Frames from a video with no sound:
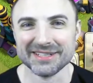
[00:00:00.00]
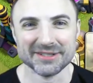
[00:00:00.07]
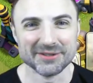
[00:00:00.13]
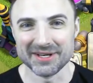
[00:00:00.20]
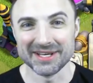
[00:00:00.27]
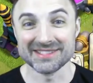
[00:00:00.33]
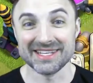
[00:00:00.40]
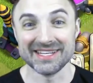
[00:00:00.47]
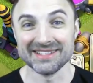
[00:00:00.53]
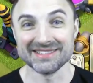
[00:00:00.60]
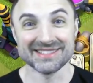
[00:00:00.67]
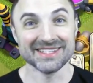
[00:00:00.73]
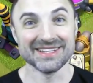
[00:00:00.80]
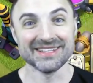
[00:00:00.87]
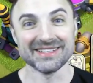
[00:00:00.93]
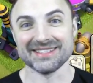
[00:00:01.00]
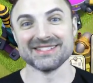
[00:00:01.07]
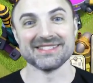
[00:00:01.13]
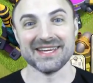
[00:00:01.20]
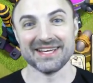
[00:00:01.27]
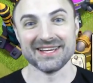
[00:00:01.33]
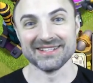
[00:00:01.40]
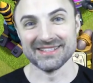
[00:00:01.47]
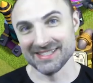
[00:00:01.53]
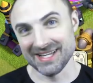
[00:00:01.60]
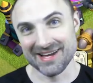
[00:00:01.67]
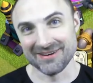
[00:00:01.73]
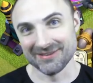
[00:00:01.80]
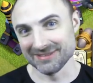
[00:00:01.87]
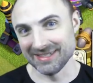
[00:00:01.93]
you guys can't see it because I cut it
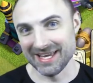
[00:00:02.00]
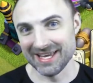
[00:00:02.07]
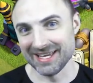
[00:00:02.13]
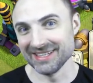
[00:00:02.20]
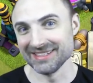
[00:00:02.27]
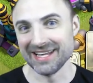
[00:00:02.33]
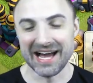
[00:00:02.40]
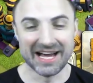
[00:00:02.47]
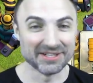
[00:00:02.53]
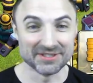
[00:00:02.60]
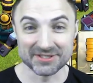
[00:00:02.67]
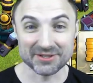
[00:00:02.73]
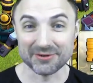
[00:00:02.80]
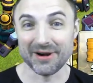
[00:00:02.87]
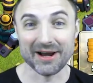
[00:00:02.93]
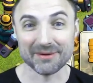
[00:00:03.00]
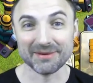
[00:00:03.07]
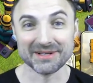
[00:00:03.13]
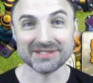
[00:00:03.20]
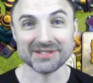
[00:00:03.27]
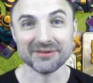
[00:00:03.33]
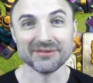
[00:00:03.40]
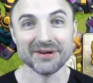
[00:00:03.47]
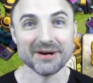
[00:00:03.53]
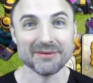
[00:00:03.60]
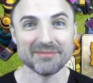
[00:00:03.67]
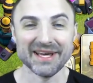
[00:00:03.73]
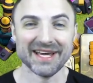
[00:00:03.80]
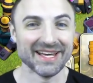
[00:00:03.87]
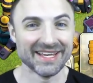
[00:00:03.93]
out, and I just crack myself up,
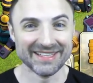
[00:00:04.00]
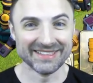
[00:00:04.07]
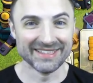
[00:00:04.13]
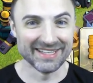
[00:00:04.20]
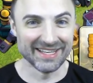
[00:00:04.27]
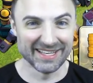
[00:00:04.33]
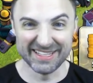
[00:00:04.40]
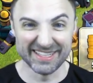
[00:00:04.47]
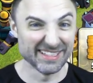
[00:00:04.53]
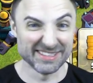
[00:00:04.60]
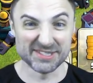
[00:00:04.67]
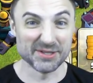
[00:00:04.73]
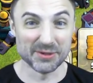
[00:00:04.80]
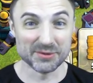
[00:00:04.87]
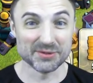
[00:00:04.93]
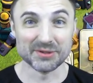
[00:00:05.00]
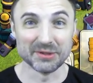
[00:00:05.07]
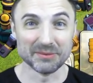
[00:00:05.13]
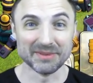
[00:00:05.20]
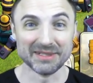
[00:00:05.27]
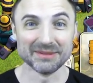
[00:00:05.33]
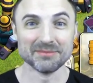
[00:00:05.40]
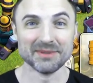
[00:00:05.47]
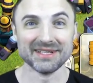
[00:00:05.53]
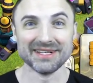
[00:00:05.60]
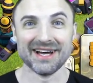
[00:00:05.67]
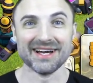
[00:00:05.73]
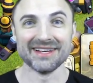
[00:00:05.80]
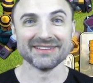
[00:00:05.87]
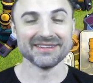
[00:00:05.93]
and it's so stupid, but
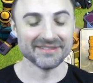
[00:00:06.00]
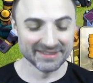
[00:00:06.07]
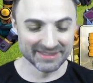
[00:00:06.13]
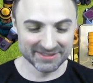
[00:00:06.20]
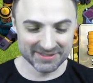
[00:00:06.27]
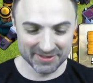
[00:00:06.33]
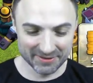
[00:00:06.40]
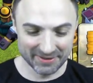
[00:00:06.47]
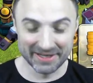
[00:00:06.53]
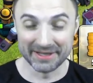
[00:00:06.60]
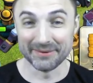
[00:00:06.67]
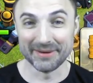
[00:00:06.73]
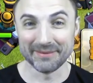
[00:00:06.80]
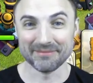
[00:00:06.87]
I love it. So anyway.